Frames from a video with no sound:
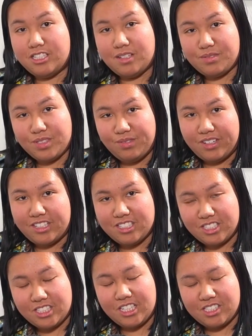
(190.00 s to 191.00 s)
In terms of what
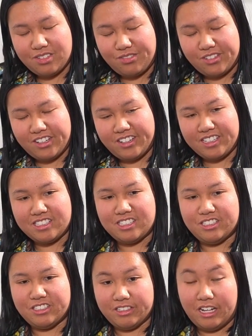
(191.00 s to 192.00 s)
she's referring
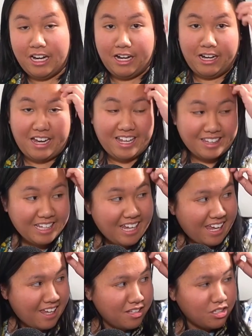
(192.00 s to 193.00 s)
to, uh, at the
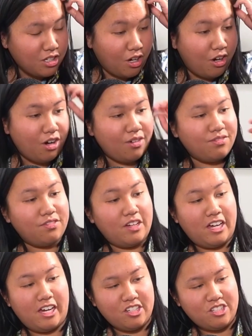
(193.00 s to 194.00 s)
end of
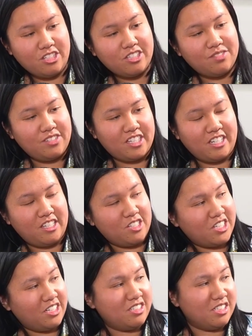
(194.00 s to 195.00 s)
uh, Djokovic and
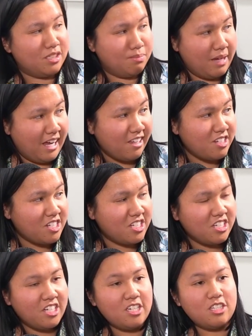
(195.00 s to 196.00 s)
Shelton's match.
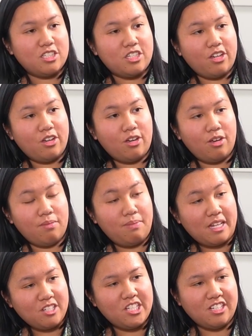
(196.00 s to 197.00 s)
Yeah. So
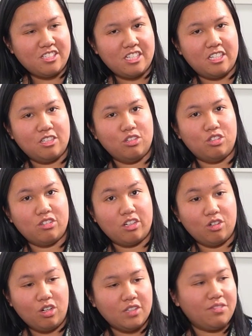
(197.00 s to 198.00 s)
Ben Shelton,
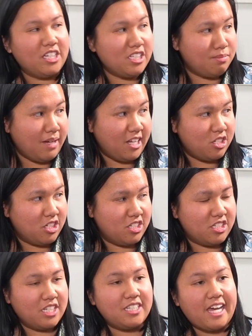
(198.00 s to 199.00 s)
during all of his
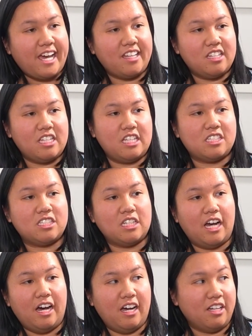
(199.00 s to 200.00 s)
matches, he's had this
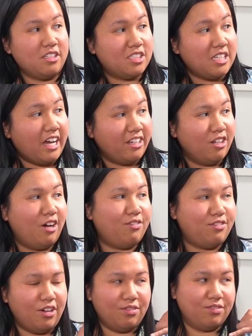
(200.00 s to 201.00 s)
the uh, phone thing, sign right?
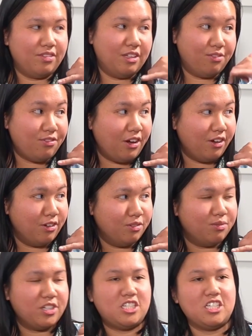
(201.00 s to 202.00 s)
off of the
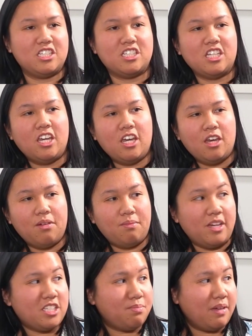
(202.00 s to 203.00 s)
phone, which is what does that even
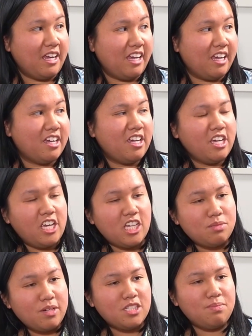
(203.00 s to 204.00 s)
meant mean? to be.
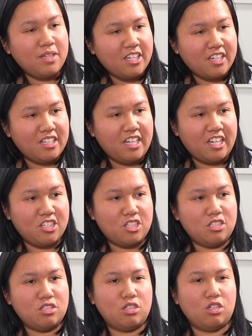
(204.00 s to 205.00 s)
It's meant to be a
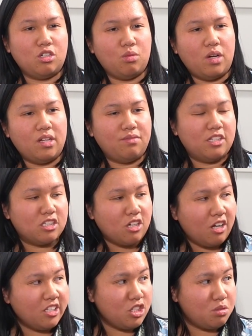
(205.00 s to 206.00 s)
connection to one of his
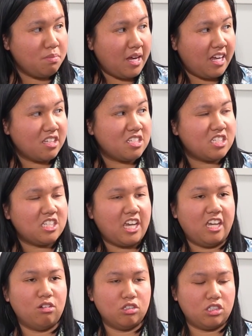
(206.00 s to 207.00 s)
college mates,
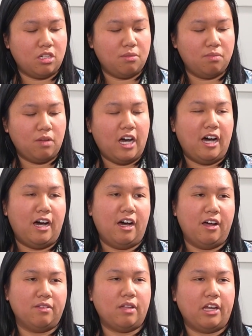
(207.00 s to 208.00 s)
and also
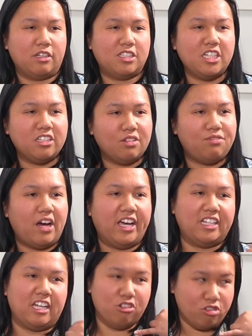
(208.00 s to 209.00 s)
uh, like
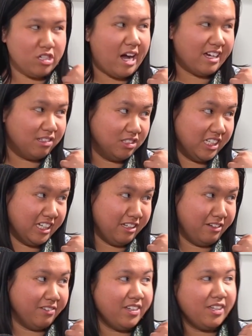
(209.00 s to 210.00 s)
signifying that you're dialed
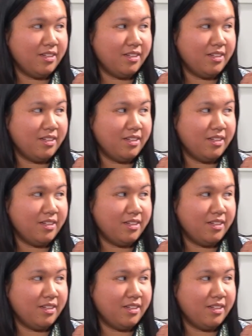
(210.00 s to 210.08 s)
in.